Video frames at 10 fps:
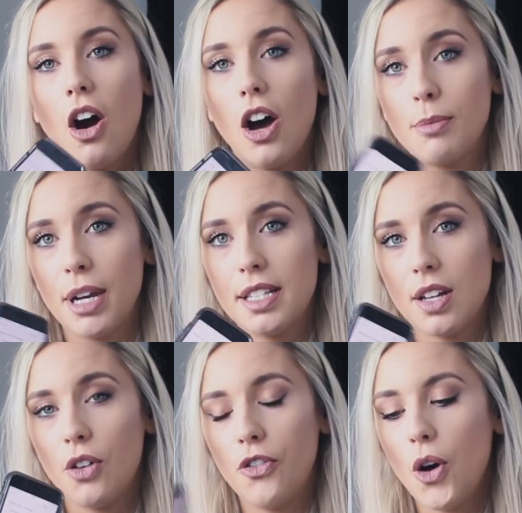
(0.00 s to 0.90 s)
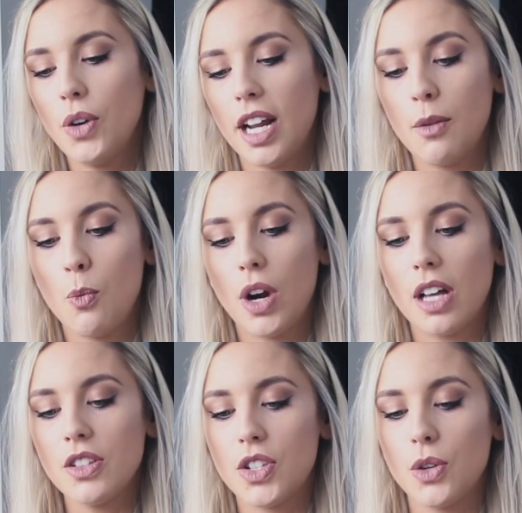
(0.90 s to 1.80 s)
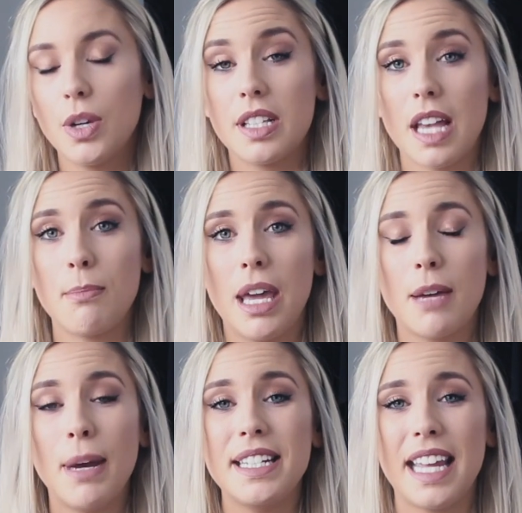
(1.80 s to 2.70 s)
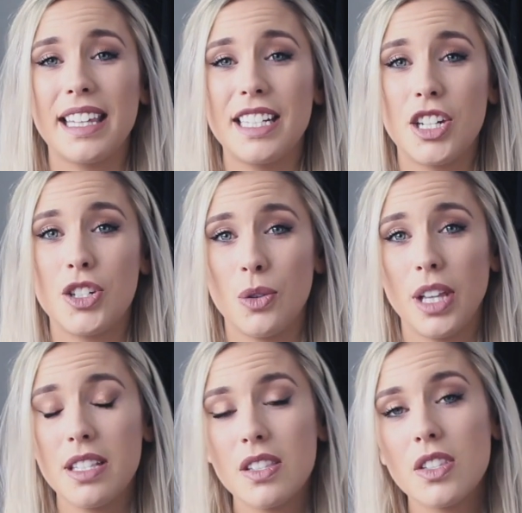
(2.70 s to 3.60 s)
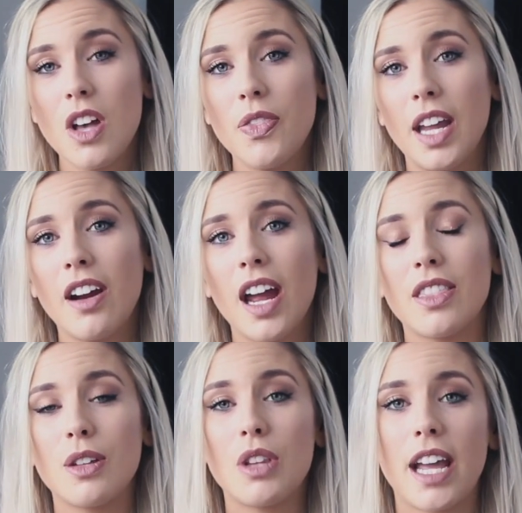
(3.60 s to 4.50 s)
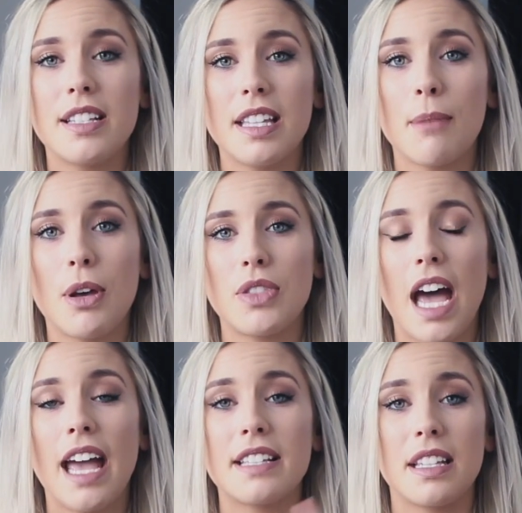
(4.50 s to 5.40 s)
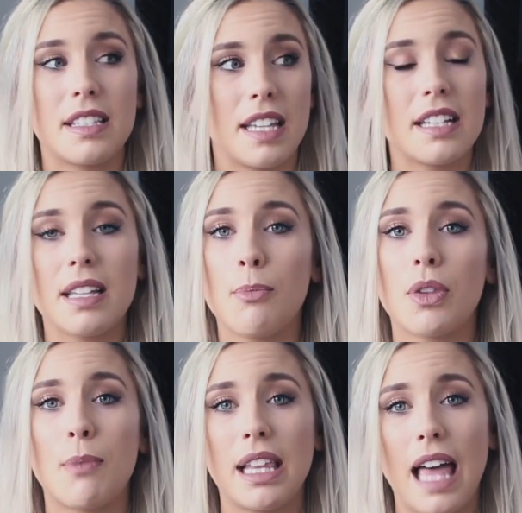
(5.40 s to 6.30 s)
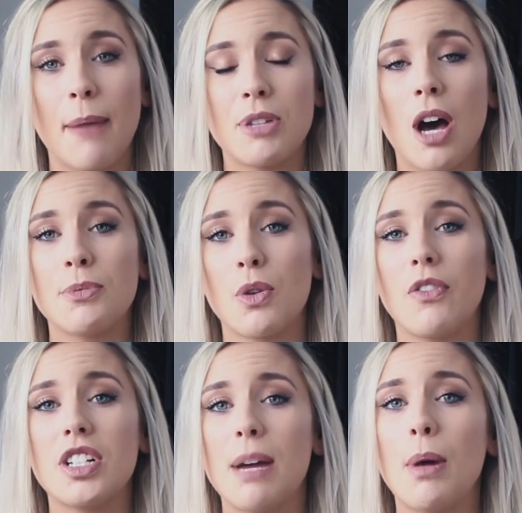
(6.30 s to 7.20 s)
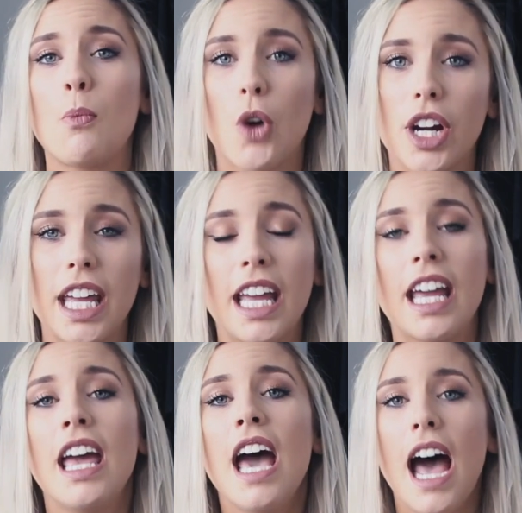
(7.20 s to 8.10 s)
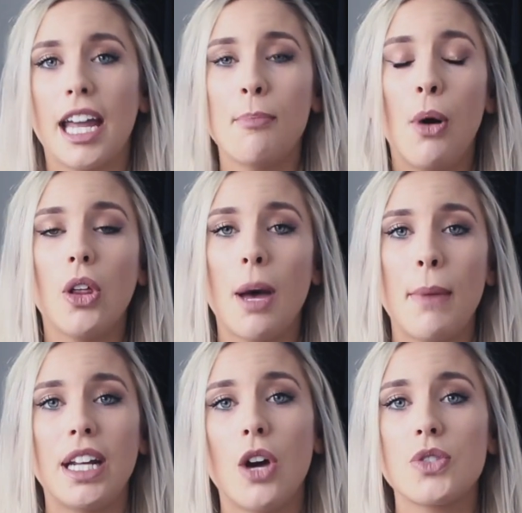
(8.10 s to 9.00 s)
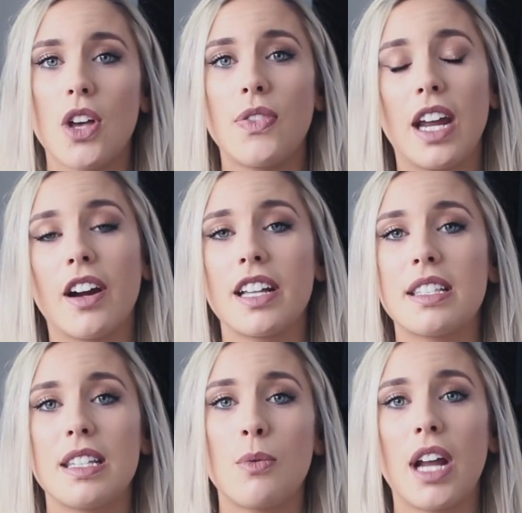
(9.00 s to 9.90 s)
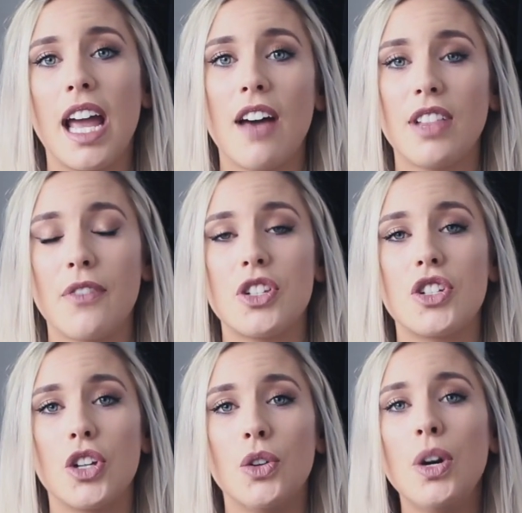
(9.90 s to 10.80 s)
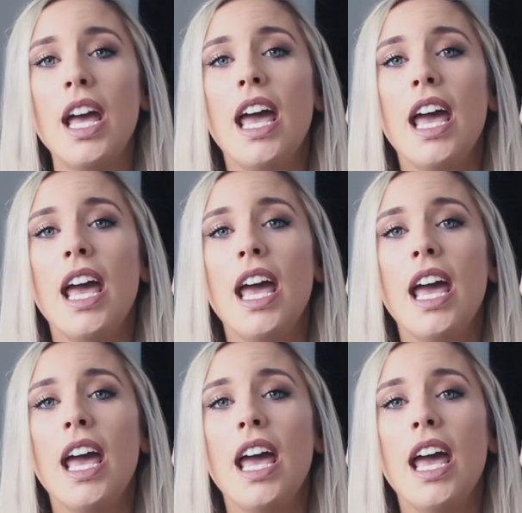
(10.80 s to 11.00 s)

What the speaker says: on my cell phone, and what I'll do is I make my daily to-do lists on there, and the nice thing about that is it syncs up with my laptop, so every time I'm working I can pull out my notes on there and see what I have left to do,